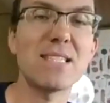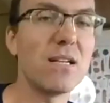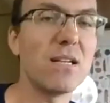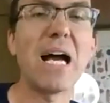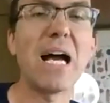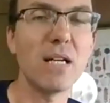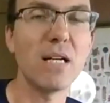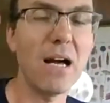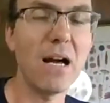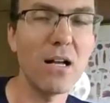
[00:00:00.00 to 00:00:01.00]
And
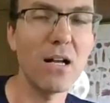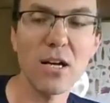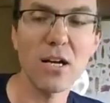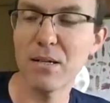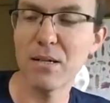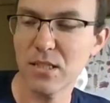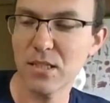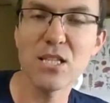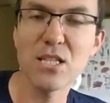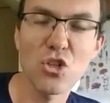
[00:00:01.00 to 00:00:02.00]
I'll talk about
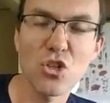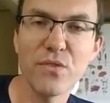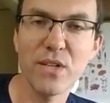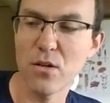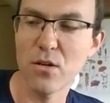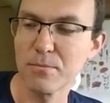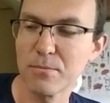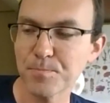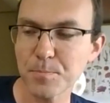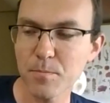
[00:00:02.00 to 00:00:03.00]
in the search videos
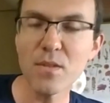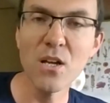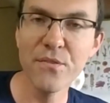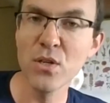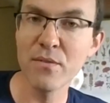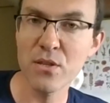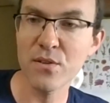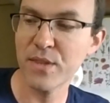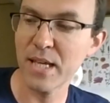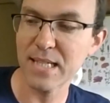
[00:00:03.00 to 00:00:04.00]
a few other
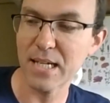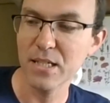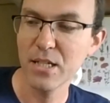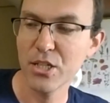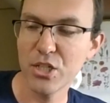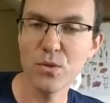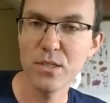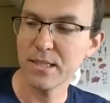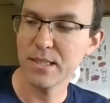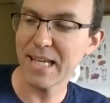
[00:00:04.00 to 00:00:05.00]
things that,
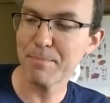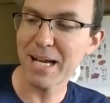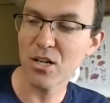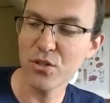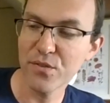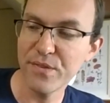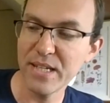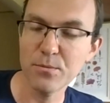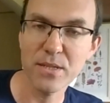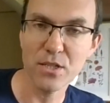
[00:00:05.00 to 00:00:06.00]
to get back on your
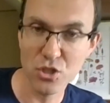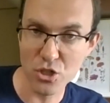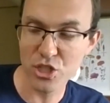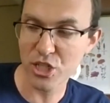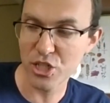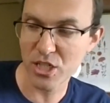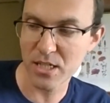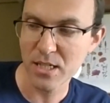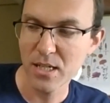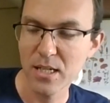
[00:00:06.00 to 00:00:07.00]
feet with a search
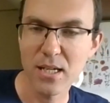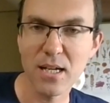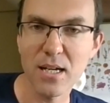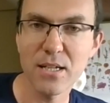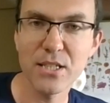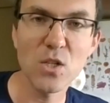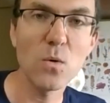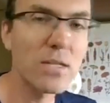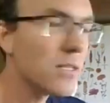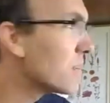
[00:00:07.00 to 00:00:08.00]
engine,
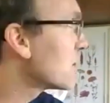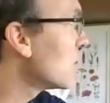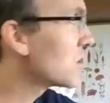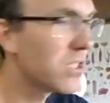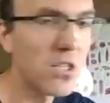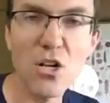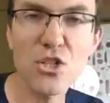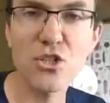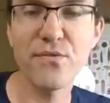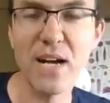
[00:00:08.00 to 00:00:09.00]
those
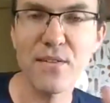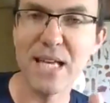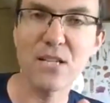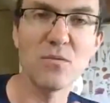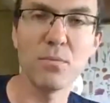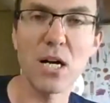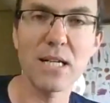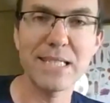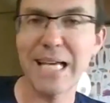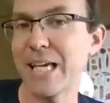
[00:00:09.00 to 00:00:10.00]
large 5,000 blocks
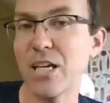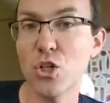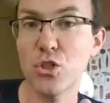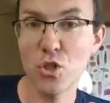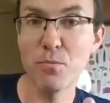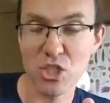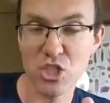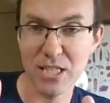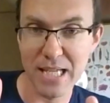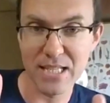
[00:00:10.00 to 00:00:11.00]
incurred too much
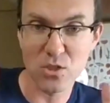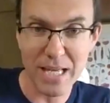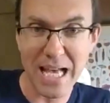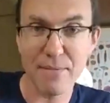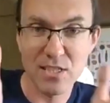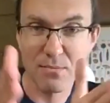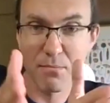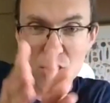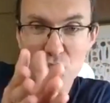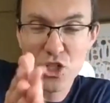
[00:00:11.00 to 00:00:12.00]
delay. So we have
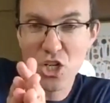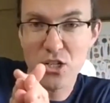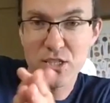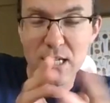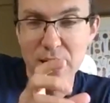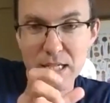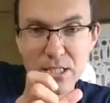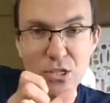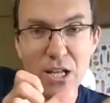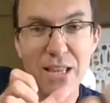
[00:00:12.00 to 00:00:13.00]
smaller shards
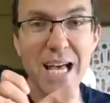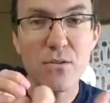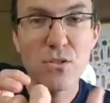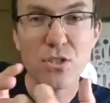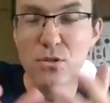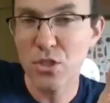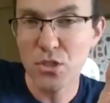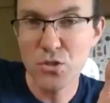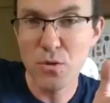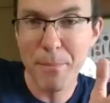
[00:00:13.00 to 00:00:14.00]
to allow you to
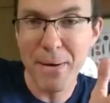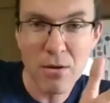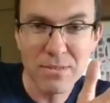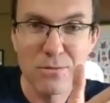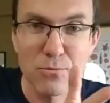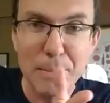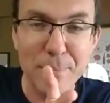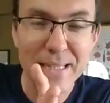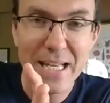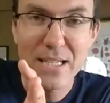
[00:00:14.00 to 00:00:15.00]
do a parallel
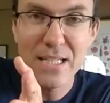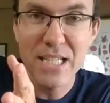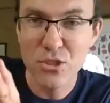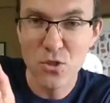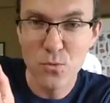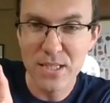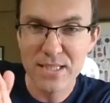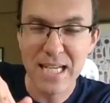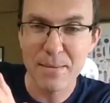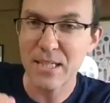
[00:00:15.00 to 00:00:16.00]
replay near to real
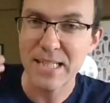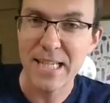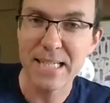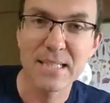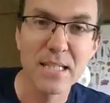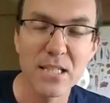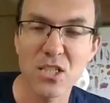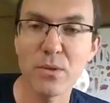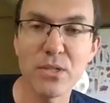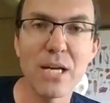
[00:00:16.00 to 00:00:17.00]
time to get,
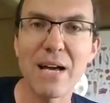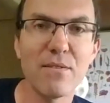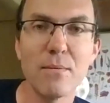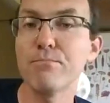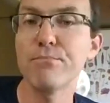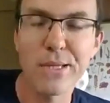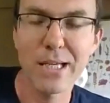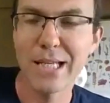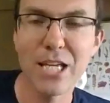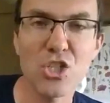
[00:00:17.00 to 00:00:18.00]
when you have
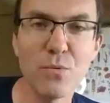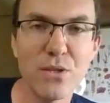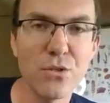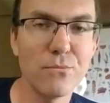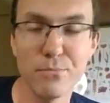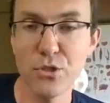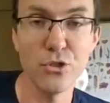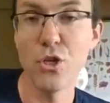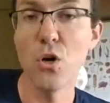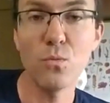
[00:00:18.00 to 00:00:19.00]
an issue with your
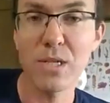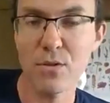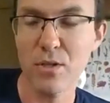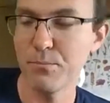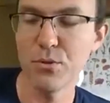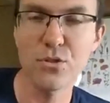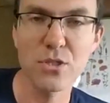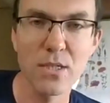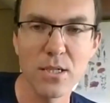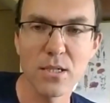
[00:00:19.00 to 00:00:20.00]
node, whatever it boots,
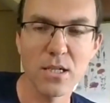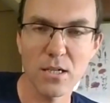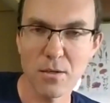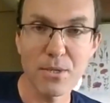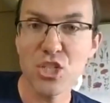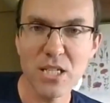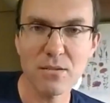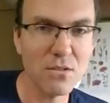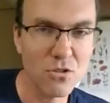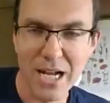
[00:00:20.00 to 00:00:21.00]
a machine
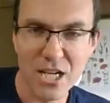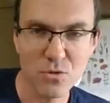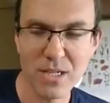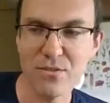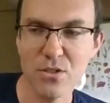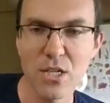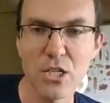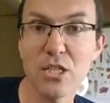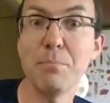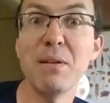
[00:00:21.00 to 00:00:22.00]
crashes, whatever,
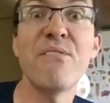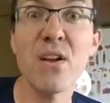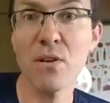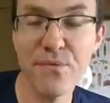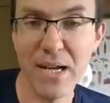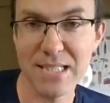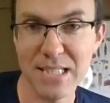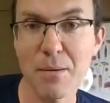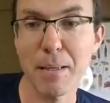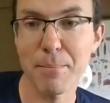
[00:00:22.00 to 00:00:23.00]
you can be very fast at
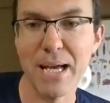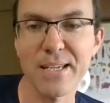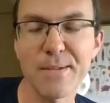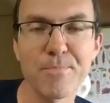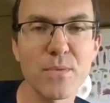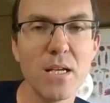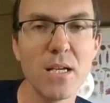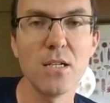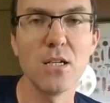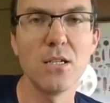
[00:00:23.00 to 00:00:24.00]
coming back.
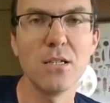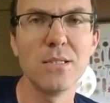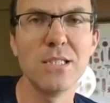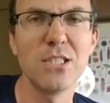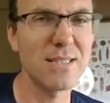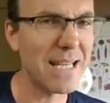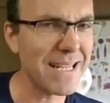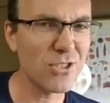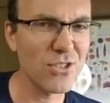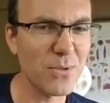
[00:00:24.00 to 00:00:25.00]
Does that
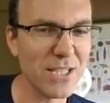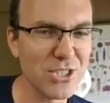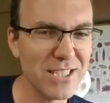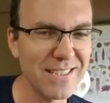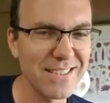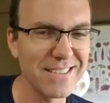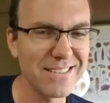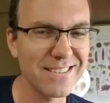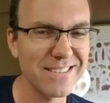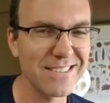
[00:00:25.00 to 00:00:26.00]
answer the question?
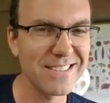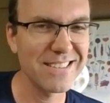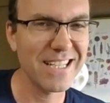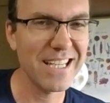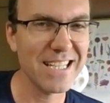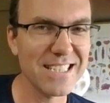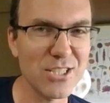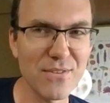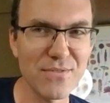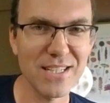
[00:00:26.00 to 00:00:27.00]
I guess I
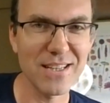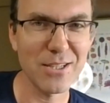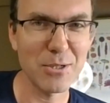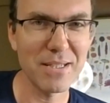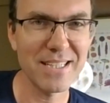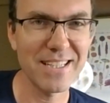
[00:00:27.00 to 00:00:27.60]
drifted a little bit, huh?